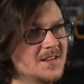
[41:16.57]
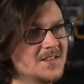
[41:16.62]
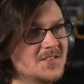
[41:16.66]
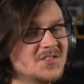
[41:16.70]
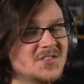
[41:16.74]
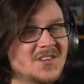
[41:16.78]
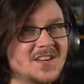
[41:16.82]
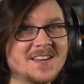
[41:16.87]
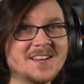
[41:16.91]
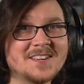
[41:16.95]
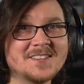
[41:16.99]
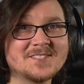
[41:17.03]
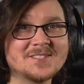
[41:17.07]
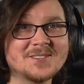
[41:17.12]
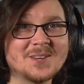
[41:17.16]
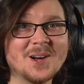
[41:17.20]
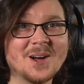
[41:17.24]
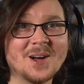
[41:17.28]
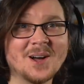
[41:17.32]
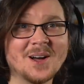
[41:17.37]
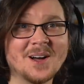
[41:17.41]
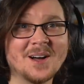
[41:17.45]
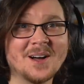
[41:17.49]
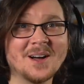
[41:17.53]

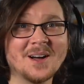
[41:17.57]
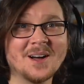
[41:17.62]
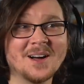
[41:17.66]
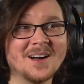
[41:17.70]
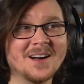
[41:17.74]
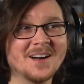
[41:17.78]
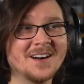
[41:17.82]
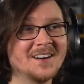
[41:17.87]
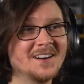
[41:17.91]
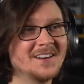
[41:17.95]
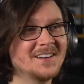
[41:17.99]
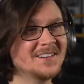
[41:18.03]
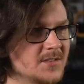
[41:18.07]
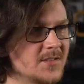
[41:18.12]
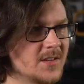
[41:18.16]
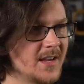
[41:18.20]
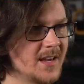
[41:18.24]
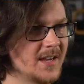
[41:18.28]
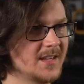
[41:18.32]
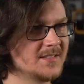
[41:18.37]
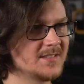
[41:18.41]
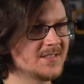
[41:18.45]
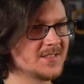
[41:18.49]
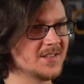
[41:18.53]
Sister.
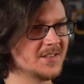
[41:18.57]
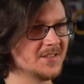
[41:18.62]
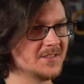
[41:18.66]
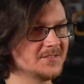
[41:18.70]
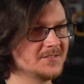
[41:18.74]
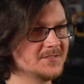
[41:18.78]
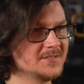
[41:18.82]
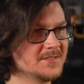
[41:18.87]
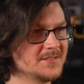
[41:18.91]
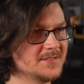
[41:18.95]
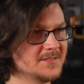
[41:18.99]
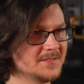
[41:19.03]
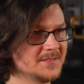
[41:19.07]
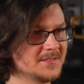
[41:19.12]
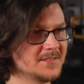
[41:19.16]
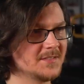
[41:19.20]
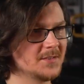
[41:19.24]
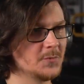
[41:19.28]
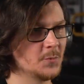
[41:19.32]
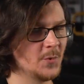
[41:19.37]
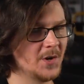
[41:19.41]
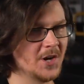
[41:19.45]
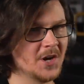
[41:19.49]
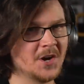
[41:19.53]
Okay, so
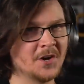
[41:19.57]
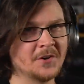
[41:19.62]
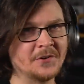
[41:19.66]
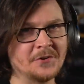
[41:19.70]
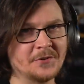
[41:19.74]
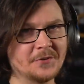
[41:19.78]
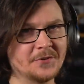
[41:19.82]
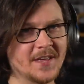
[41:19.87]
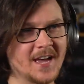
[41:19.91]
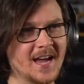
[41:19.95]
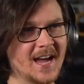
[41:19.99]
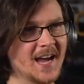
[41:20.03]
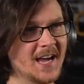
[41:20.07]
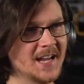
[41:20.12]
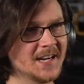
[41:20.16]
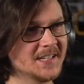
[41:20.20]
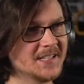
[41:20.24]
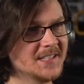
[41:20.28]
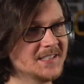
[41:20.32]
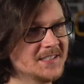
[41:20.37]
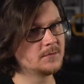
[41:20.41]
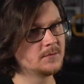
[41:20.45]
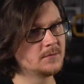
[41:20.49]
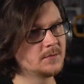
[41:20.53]
we all knew
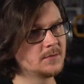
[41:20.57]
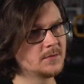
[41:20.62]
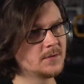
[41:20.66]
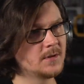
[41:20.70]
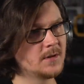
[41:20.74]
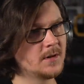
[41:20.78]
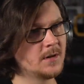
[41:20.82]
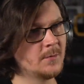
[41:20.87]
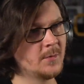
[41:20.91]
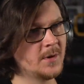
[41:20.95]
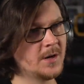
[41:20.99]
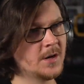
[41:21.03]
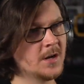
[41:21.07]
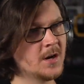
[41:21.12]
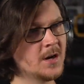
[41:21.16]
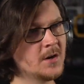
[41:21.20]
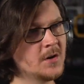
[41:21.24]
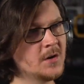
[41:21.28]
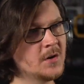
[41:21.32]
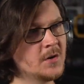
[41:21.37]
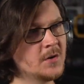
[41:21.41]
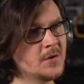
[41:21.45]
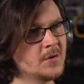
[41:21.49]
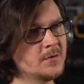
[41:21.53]
that. And we
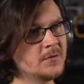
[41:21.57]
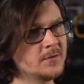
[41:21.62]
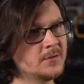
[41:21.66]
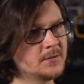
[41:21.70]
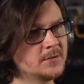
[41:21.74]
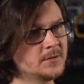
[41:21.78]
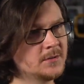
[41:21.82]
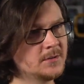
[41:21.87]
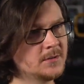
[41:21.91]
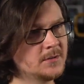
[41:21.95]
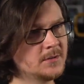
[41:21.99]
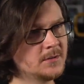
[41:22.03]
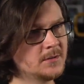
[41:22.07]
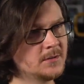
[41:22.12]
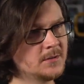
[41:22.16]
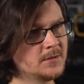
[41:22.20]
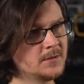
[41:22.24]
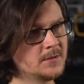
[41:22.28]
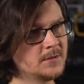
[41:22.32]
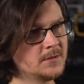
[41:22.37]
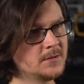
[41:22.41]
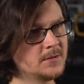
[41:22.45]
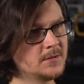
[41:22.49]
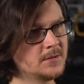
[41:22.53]
know
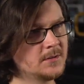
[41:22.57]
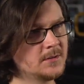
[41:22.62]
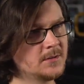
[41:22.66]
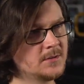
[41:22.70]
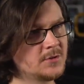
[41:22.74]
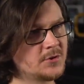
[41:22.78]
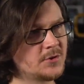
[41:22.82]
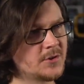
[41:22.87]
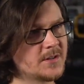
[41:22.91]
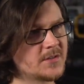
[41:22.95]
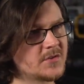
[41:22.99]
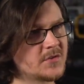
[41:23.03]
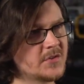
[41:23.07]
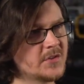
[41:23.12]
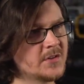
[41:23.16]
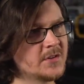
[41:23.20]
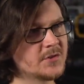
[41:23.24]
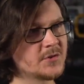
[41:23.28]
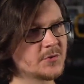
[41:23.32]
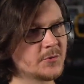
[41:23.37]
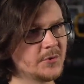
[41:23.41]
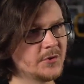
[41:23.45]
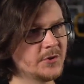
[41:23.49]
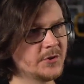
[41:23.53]

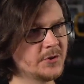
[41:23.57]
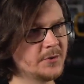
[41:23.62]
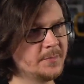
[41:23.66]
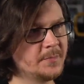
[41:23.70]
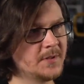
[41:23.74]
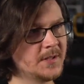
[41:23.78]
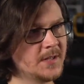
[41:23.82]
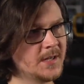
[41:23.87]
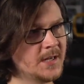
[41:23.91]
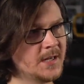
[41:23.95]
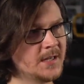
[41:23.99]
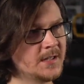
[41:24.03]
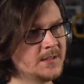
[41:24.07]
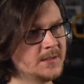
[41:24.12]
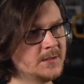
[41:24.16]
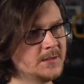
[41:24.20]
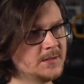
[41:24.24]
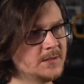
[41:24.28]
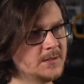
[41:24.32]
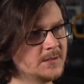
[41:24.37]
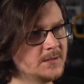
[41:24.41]
Tristan's royal blood.